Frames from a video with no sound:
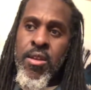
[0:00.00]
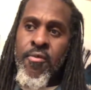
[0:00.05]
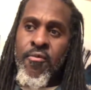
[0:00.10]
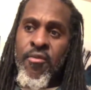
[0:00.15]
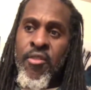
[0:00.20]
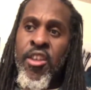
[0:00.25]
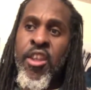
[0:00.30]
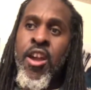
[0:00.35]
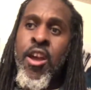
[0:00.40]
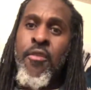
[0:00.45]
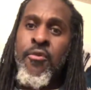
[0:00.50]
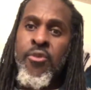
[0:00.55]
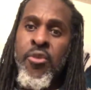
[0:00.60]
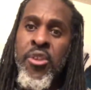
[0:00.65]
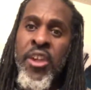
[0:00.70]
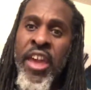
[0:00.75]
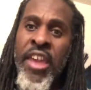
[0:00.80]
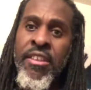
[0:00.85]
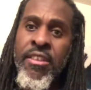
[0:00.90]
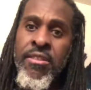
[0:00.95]
via free
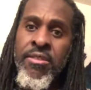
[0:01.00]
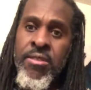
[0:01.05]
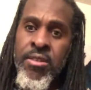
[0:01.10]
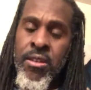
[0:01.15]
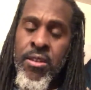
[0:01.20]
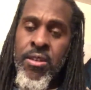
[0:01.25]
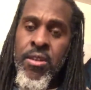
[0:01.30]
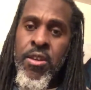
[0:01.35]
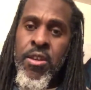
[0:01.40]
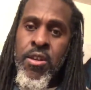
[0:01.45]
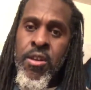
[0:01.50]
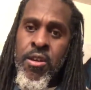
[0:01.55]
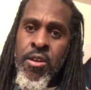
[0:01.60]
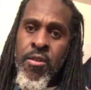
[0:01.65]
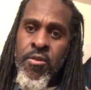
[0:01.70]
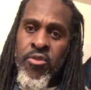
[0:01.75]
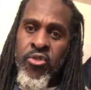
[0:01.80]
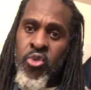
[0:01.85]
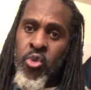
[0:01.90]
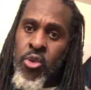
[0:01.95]
agency
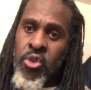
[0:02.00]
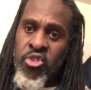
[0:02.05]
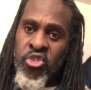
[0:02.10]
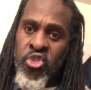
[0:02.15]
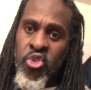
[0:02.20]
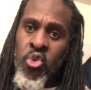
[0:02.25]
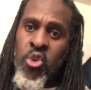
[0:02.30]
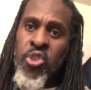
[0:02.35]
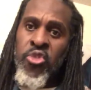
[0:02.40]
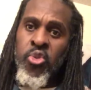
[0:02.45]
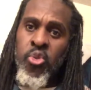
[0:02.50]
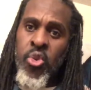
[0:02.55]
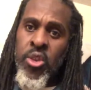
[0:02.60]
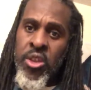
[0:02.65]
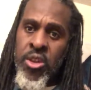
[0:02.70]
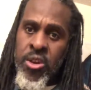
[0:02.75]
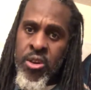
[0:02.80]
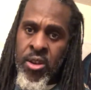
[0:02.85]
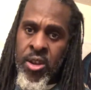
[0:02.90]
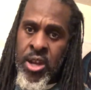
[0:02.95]
to a two or three
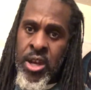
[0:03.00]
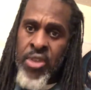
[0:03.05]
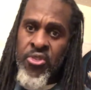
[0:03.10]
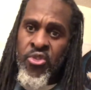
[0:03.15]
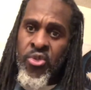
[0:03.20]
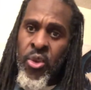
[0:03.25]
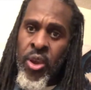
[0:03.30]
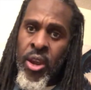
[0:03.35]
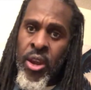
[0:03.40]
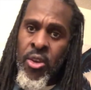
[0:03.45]
year contract.